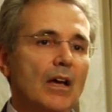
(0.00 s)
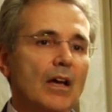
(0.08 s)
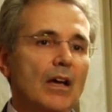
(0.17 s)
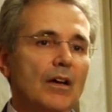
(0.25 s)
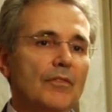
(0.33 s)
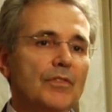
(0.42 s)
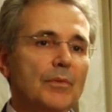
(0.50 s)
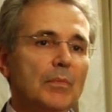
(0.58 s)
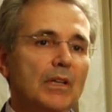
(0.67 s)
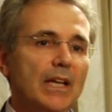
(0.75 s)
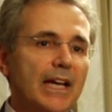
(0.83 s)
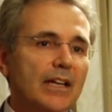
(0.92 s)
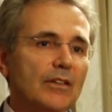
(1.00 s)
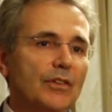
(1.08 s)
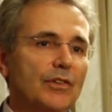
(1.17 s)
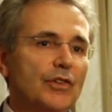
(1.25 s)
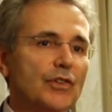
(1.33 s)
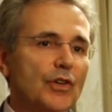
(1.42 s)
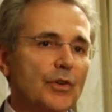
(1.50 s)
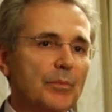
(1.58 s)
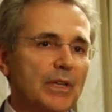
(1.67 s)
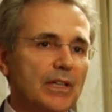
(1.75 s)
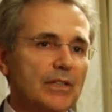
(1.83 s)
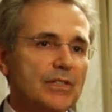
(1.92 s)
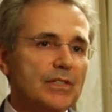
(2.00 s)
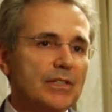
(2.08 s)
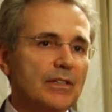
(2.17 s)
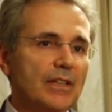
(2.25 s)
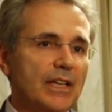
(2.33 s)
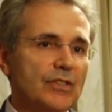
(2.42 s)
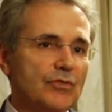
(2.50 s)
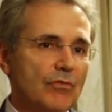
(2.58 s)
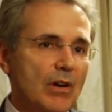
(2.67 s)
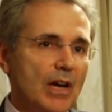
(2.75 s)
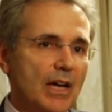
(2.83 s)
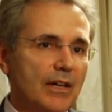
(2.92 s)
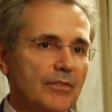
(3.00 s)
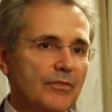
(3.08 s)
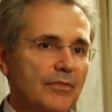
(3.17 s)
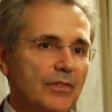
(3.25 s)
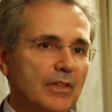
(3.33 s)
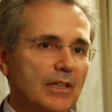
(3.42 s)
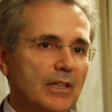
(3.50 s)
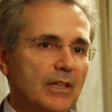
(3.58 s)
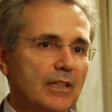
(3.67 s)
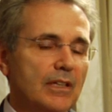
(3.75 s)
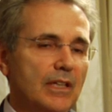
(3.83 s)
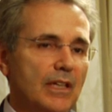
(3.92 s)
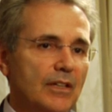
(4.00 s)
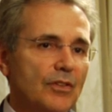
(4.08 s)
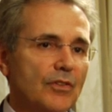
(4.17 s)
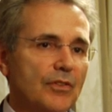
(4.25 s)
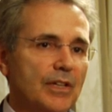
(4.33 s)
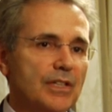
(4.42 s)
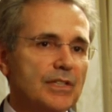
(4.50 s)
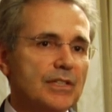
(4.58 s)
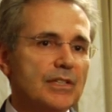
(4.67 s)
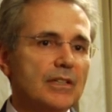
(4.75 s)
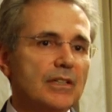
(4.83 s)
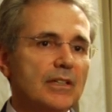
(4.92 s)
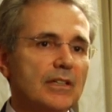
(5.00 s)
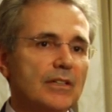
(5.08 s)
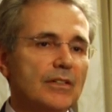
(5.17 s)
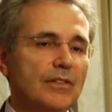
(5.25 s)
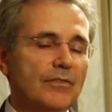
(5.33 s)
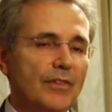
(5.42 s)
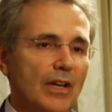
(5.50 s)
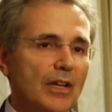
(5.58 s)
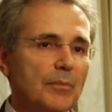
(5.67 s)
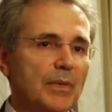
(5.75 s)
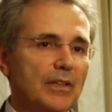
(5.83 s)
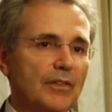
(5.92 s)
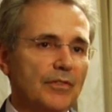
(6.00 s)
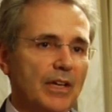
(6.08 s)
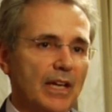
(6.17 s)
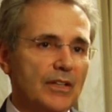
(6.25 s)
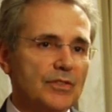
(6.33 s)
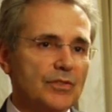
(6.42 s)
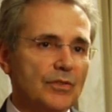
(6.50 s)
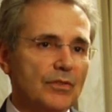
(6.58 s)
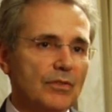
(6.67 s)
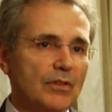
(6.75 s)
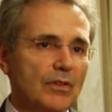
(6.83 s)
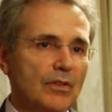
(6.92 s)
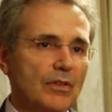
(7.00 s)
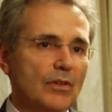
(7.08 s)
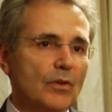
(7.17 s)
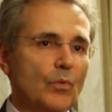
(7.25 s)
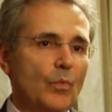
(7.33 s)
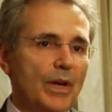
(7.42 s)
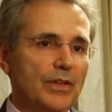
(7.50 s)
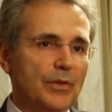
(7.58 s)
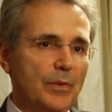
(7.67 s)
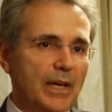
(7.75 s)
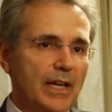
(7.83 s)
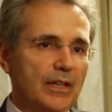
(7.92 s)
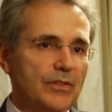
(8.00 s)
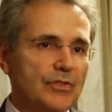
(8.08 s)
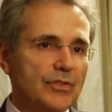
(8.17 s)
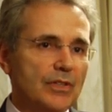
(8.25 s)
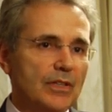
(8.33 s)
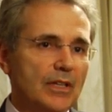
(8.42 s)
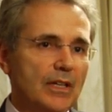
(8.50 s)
of the molecular determinants that drive the increased development of cancer when you age.